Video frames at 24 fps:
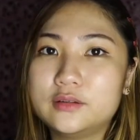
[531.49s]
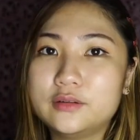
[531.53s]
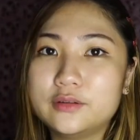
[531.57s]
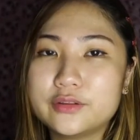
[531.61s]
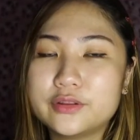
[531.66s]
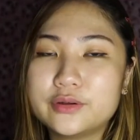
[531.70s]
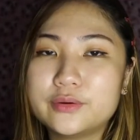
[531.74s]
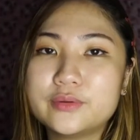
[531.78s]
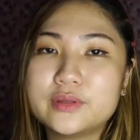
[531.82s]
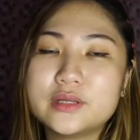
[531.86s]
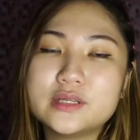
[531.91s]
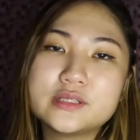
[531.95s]

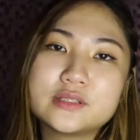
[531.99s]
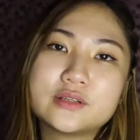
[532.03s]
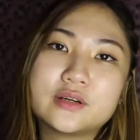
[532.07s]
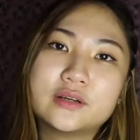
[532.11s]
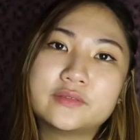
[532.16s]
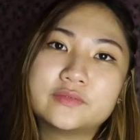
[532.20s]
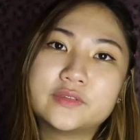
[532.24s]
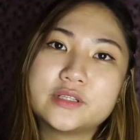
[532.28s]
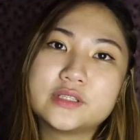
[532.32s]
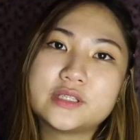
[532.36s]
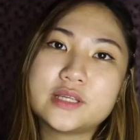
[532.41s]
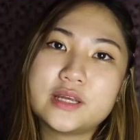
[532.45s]
Although these
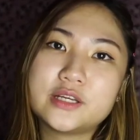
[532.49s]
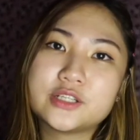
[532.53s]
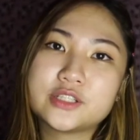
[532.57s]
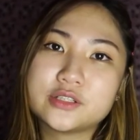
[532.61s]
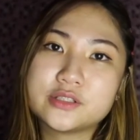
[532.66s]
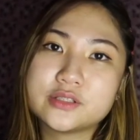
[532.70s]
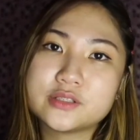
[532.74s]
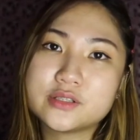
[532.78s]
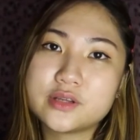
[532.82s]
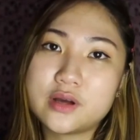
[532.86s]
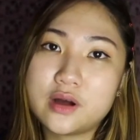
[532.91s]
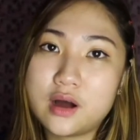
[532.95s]

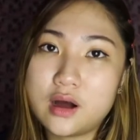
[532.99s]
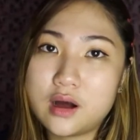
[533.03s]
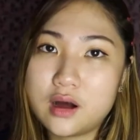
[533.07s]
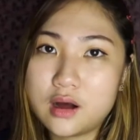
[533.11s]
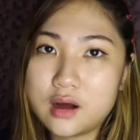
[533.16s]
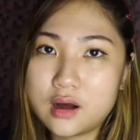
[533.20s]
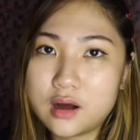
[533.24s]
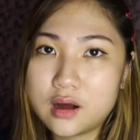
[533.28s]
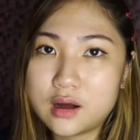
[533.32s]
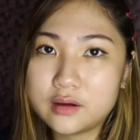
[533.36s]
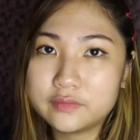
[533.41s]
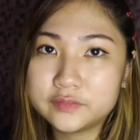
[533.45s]
conversations
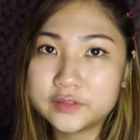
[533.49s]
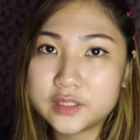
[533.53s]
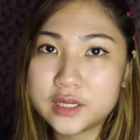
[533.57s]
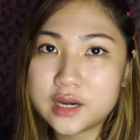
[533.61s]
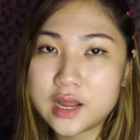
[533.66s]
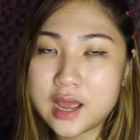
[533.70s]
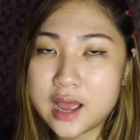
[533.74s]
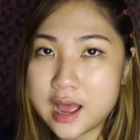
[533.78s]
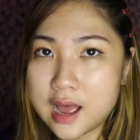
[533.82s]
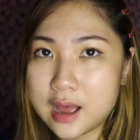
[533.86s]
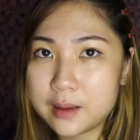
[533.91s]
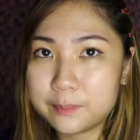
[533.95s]
often
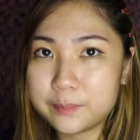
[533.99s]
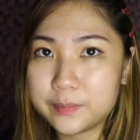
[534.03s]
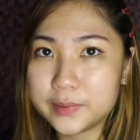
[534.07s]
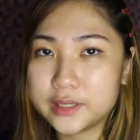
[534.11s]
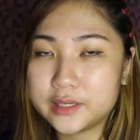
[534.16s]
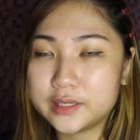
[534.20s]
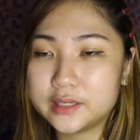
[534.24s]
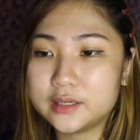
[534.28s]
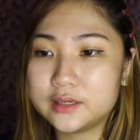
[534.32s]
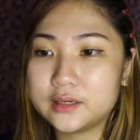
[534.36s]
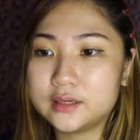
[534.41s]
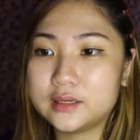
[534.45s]

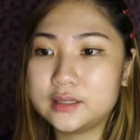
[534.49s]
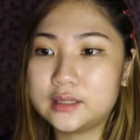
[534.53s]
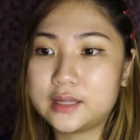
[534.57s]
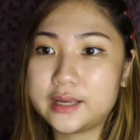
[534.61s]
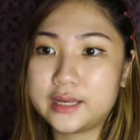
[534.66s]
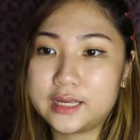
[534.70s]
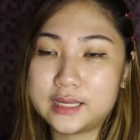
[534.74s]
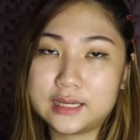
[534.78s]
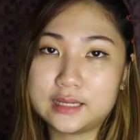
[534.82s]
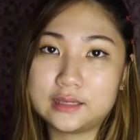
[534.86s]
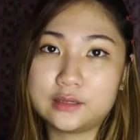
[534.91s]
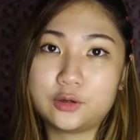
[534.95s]
happen
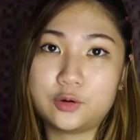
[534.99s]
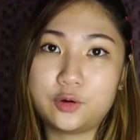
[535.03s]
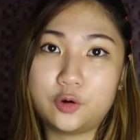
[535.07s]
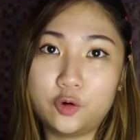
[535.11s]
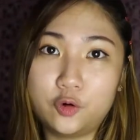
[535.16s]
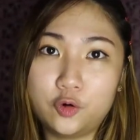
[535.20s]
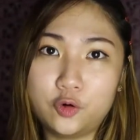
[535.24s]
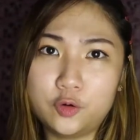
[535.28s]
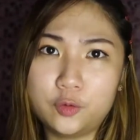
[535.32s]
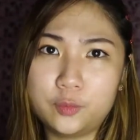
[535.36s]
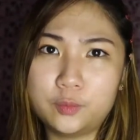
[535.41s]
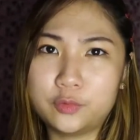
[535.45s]
like at
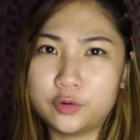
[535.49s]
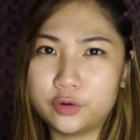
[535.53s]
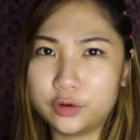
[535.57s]
home